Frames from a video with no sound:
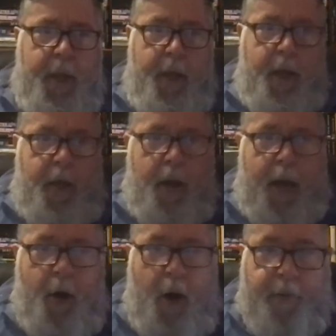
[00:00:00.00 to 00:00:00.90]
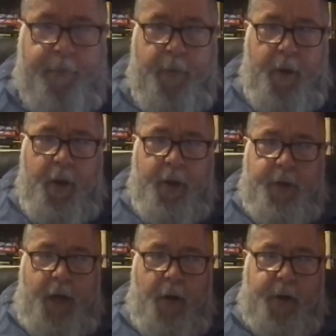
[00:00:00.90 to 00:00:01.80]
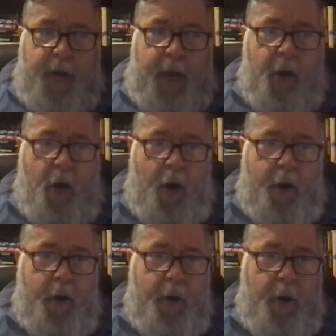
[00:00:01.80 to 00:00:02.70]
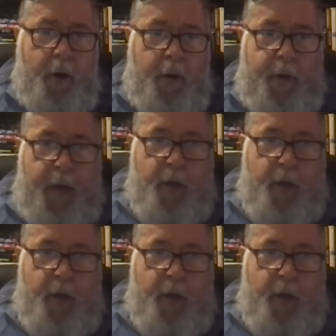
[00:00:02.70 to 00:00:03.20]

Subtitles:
He led off Terrence Agard, then